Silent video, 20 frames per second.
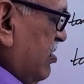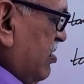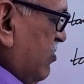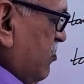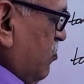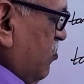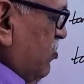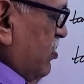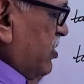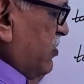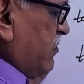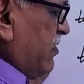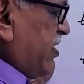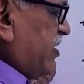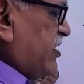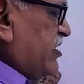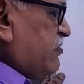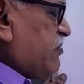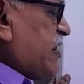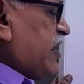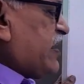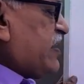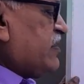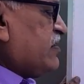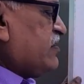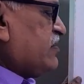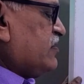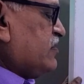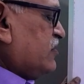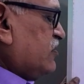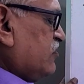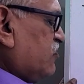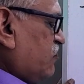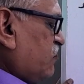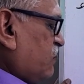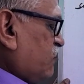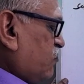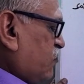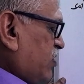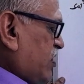whole divided by
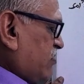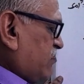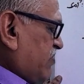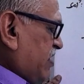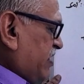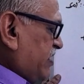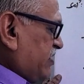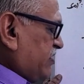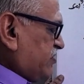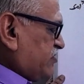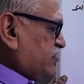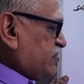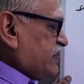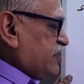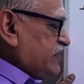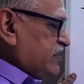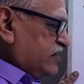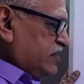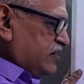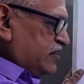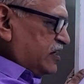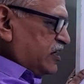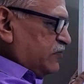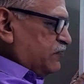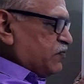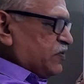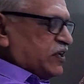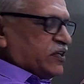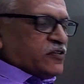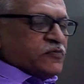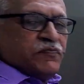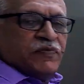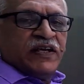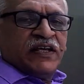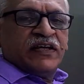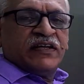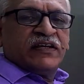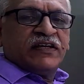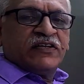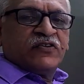1 minus a plus
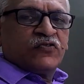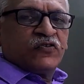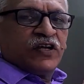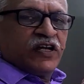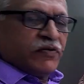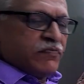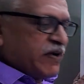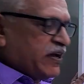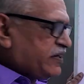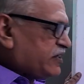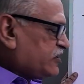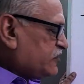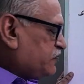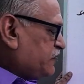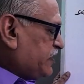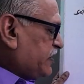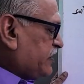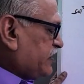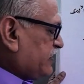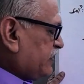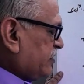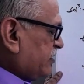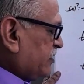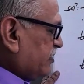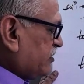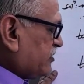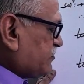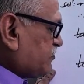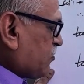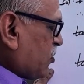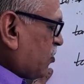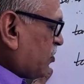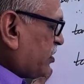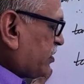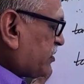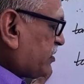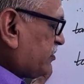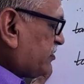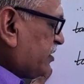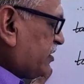b into a minus b, its
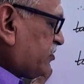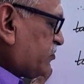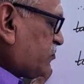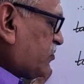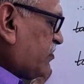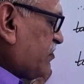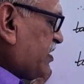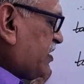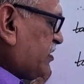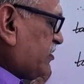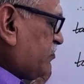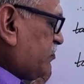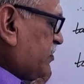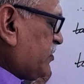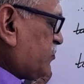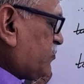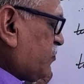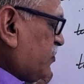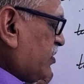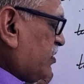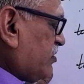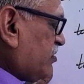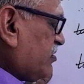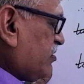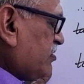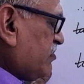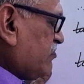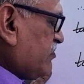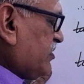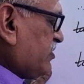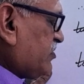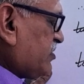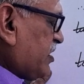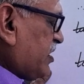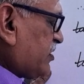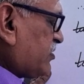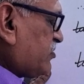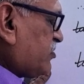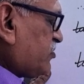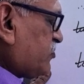product is a square minus b square, means
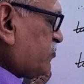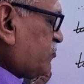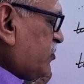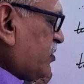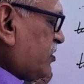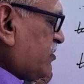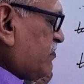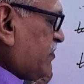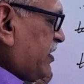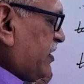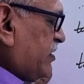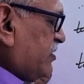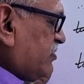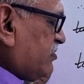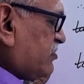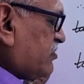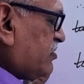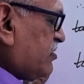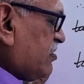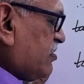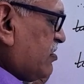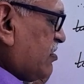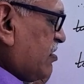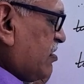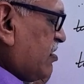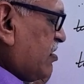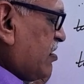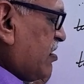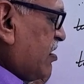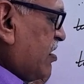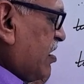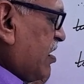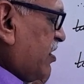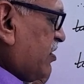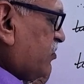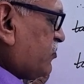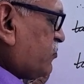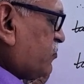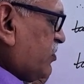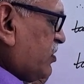x square minus I
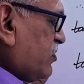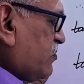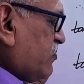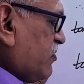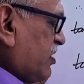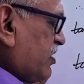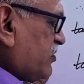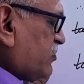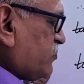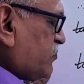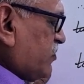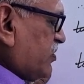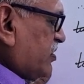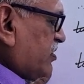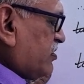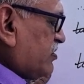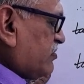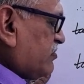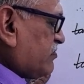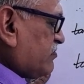square y square,